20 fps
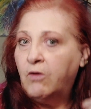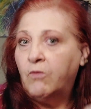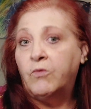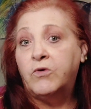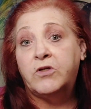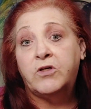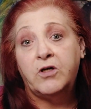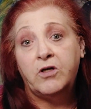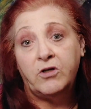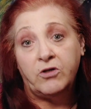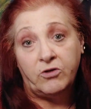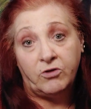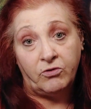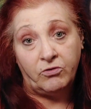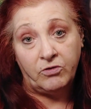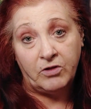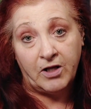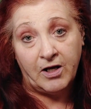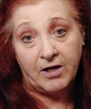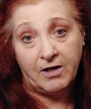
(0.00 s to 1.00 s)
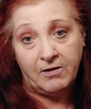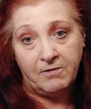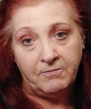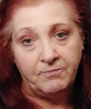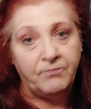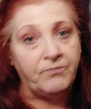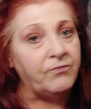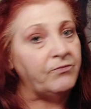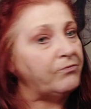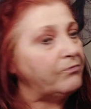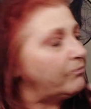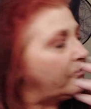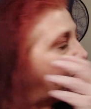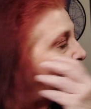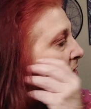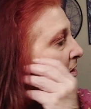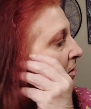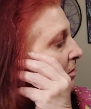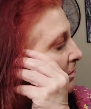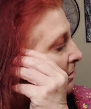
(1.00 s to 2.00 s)
Was gonna do that,
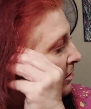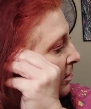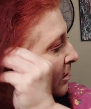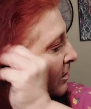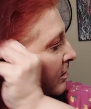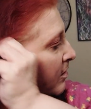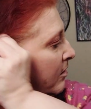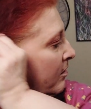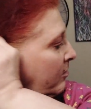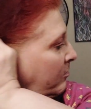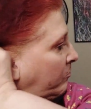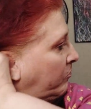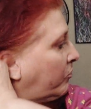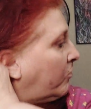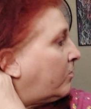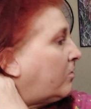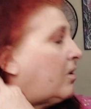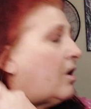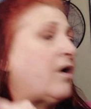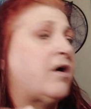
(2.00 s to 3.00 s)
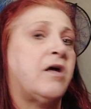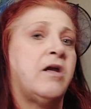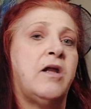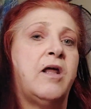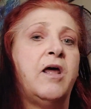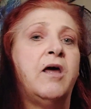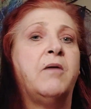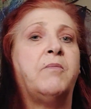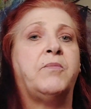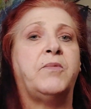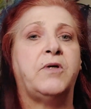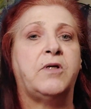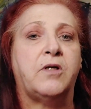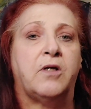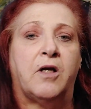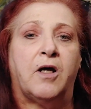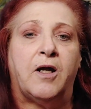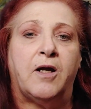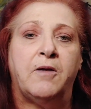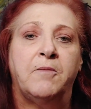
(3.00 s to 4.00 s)
but it's not gonna happen
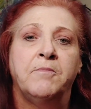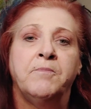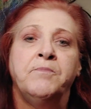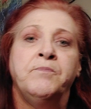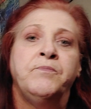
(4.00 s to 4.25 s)
tonight.